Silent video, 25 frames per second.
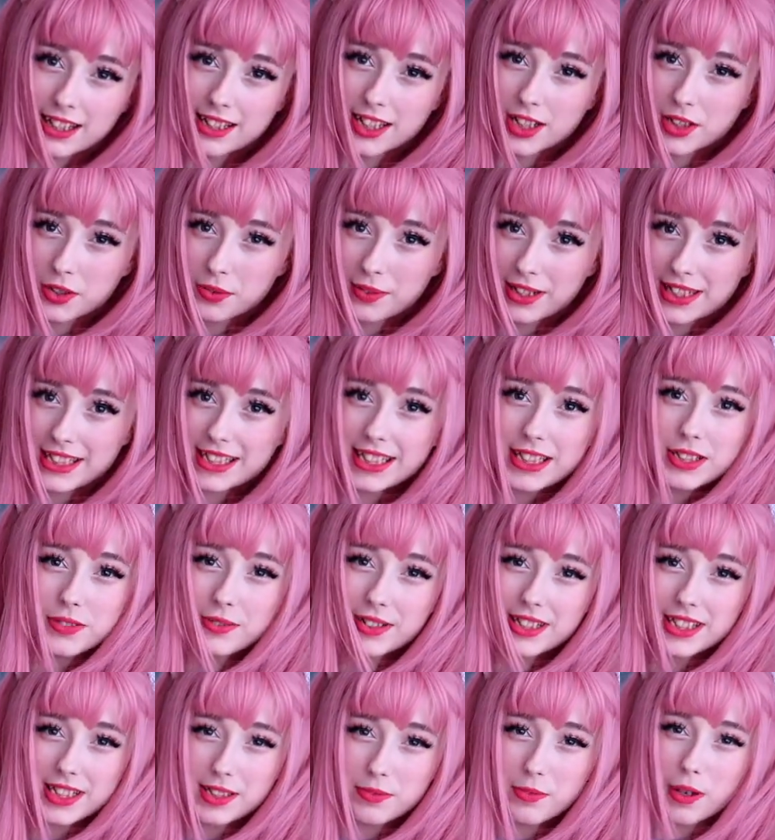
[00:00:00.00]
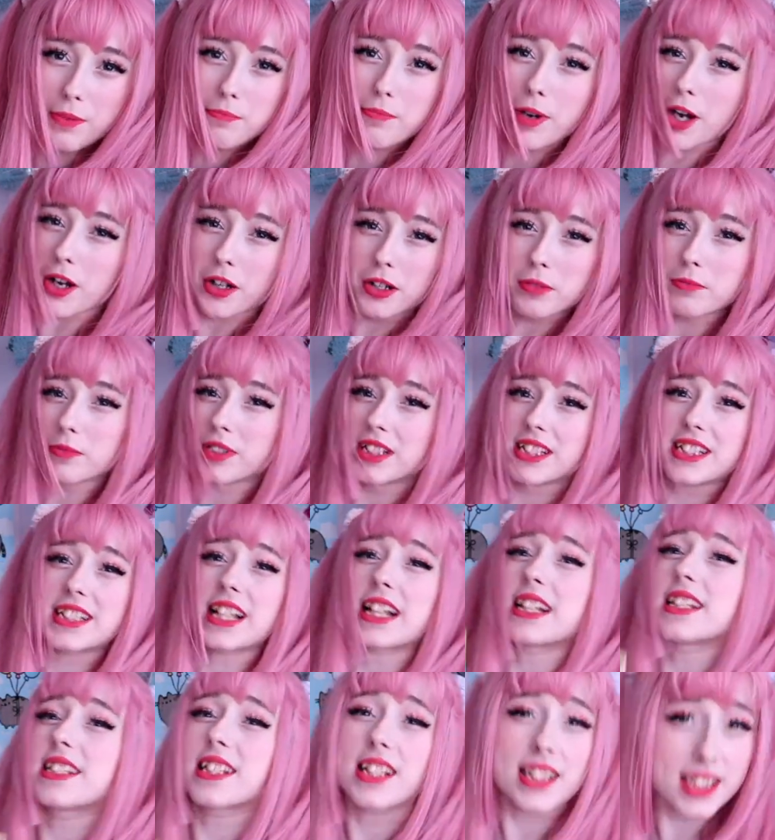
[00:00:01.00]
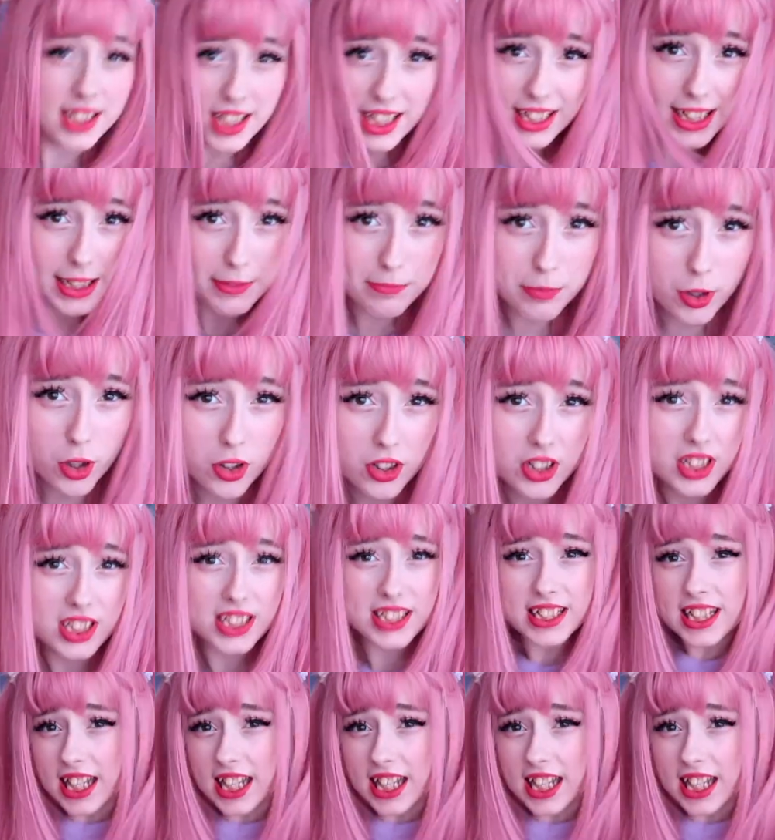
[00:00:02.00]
the 2021 Pokemon Center Lucky Box.